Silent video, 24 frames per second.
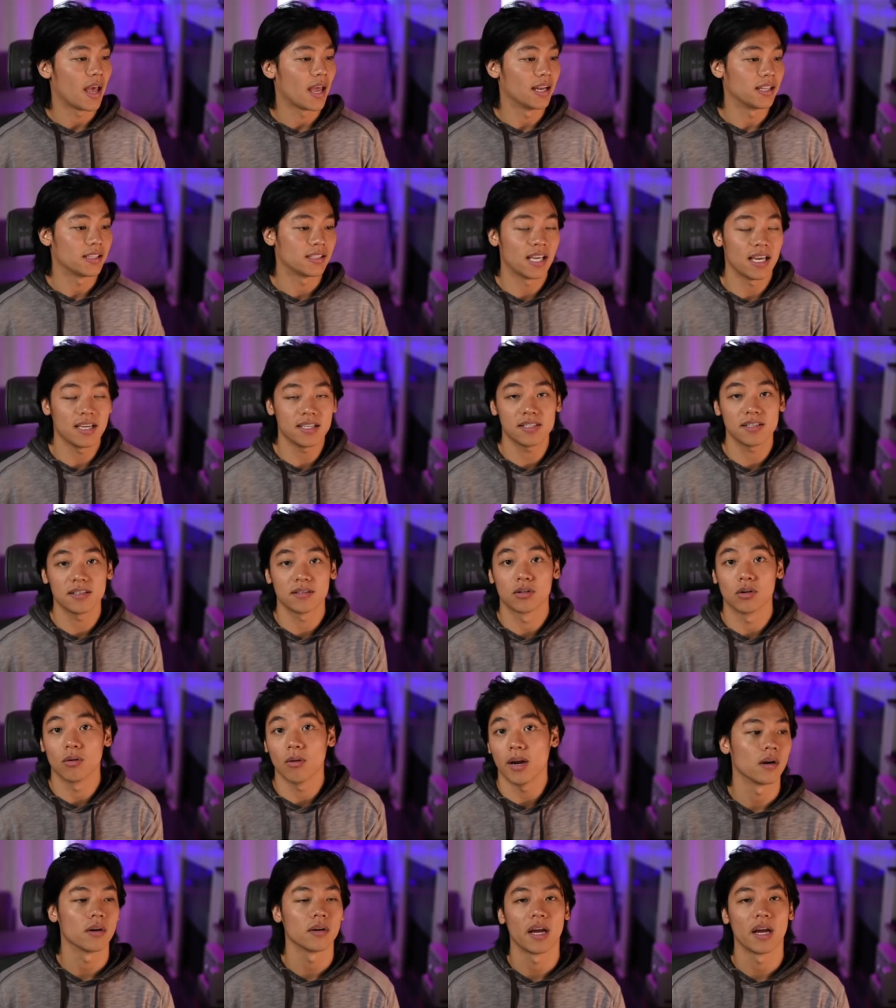tasted
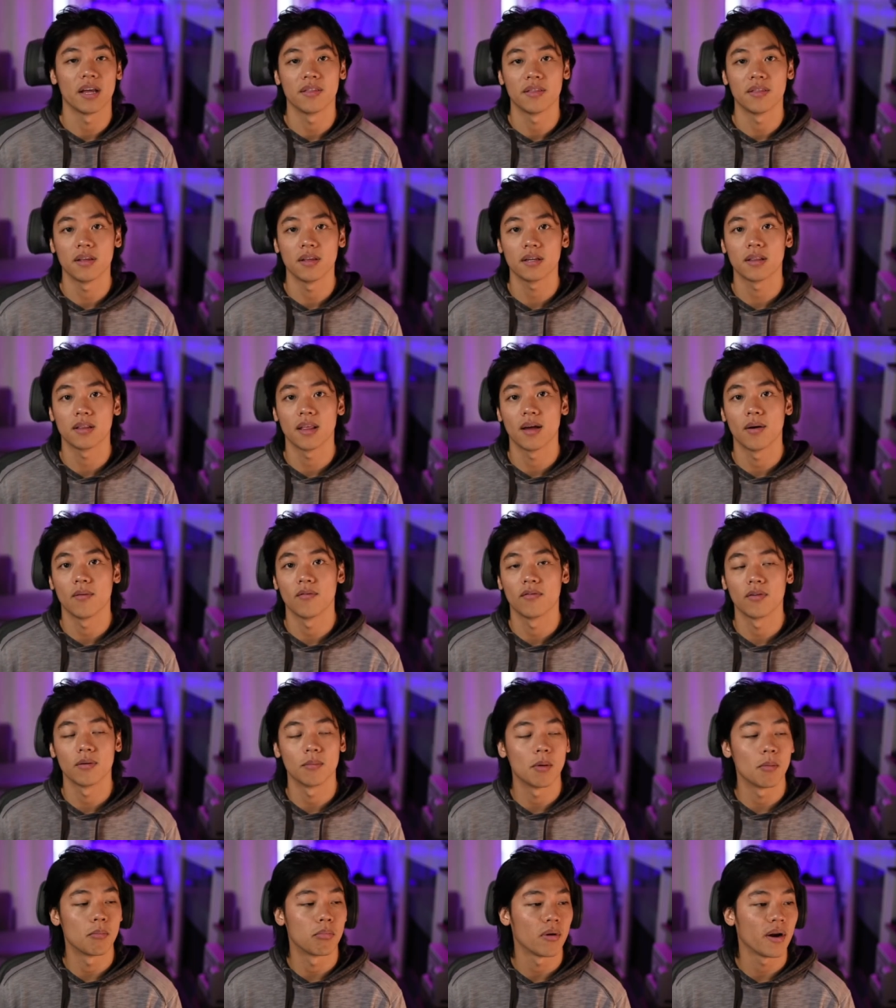great. I think that
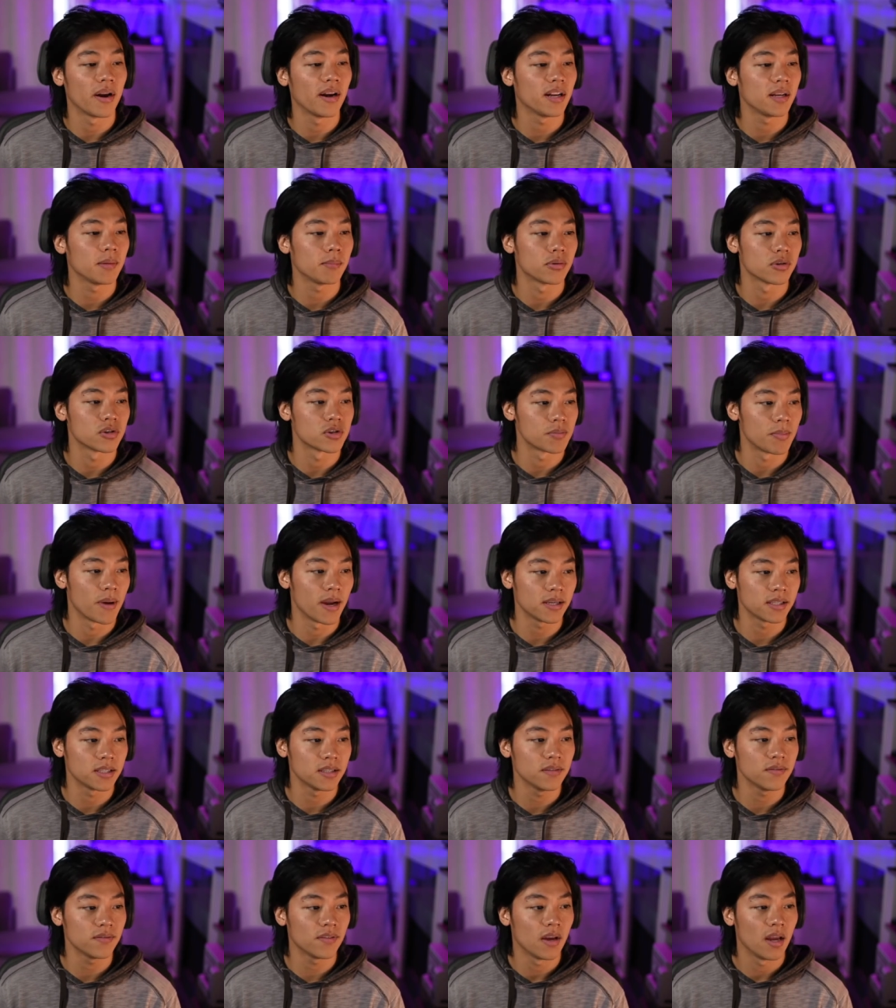from a branding
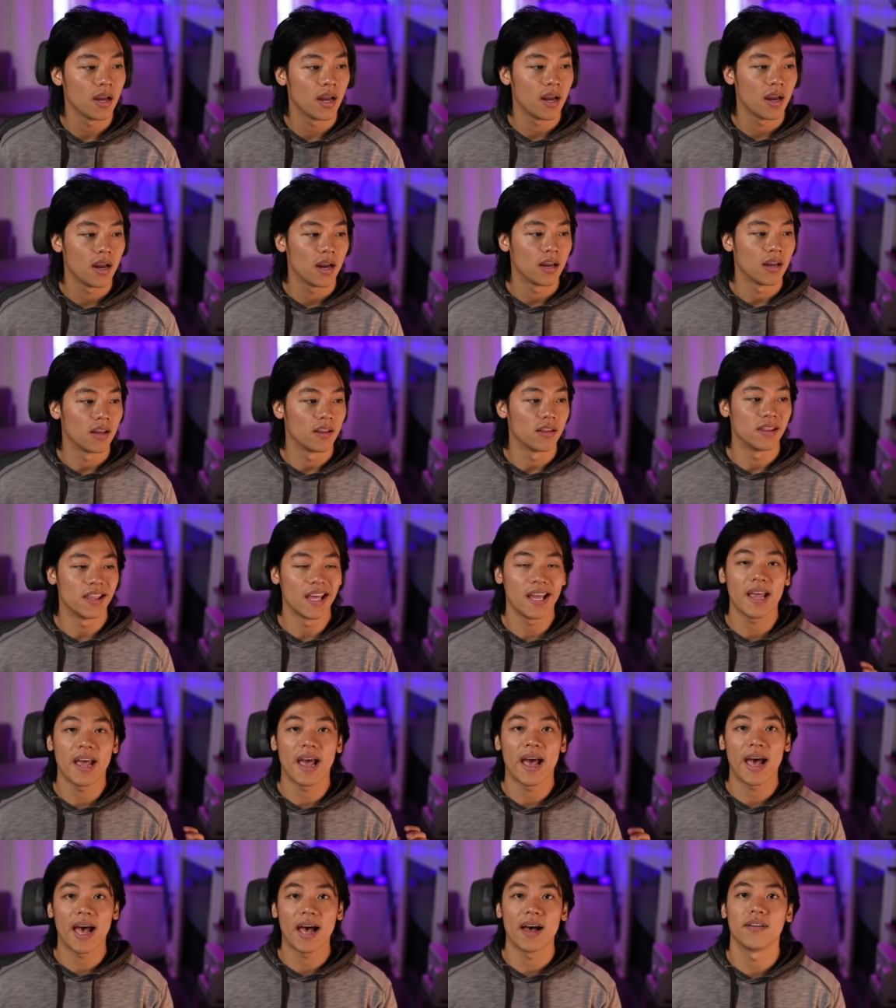perspective, they
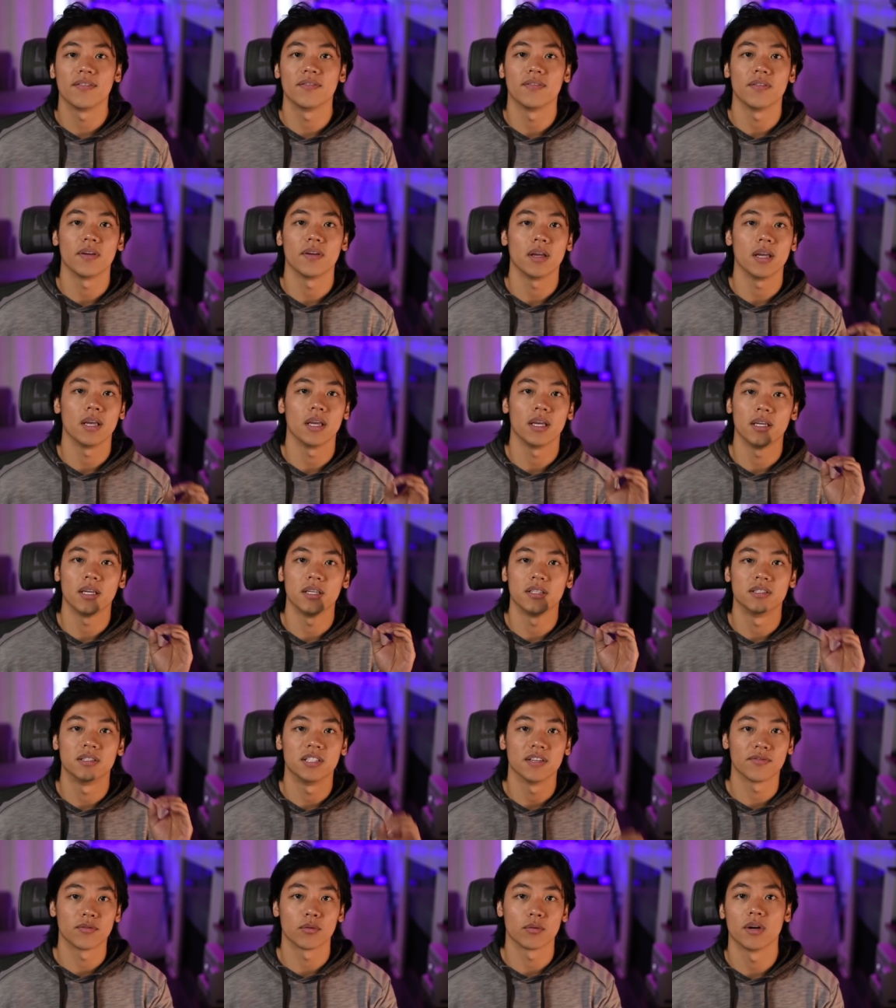have a
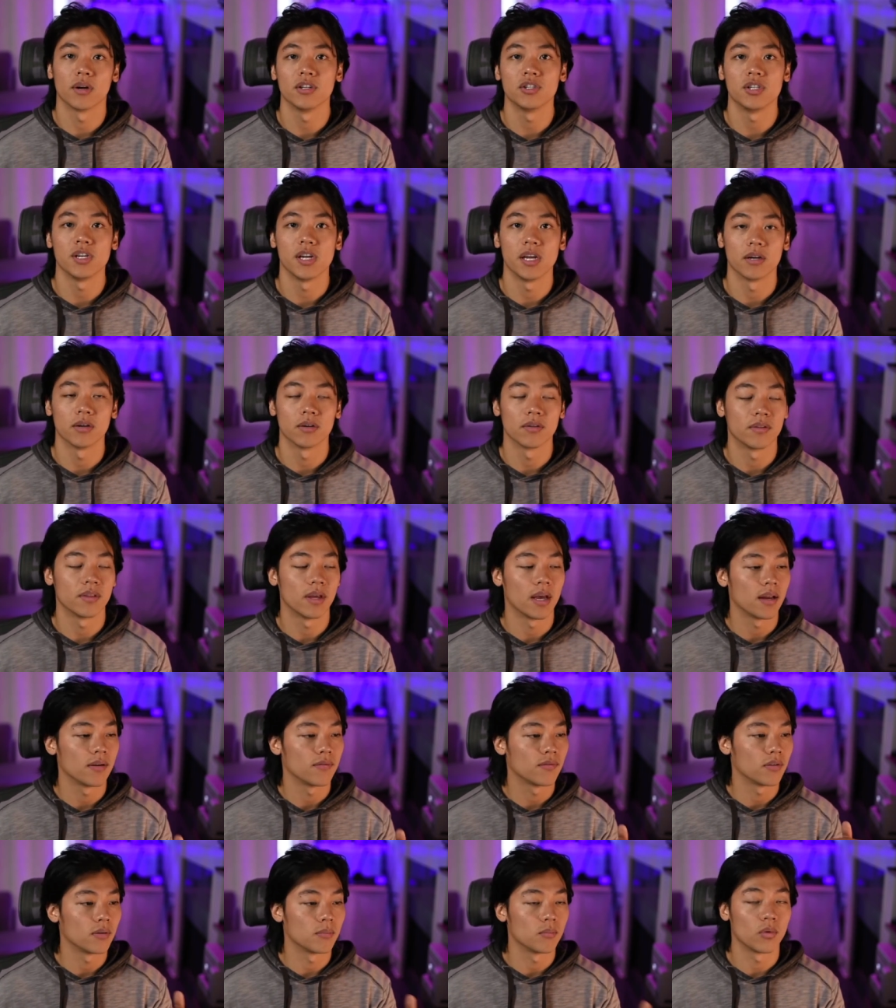differentiator that from what